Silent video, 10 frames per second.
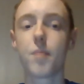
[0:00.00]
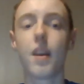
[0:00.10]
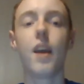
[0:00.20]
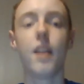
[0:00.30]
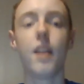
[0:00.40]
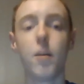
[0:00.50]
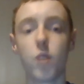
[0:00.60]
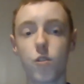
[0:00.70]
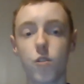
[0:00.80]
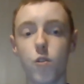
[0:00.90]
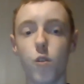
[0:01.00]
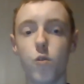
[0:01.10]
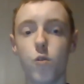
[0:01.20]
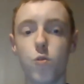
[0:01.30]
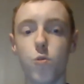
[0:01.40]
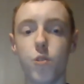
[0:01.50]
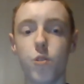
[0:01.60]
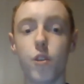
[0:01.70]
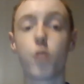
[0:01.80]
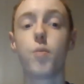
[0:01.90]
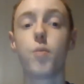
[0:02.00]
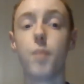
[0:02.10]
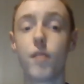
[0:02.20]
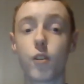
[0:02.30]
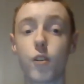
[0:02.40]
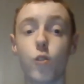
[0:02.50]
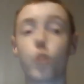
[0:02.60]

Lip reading: and they want to go to the mythical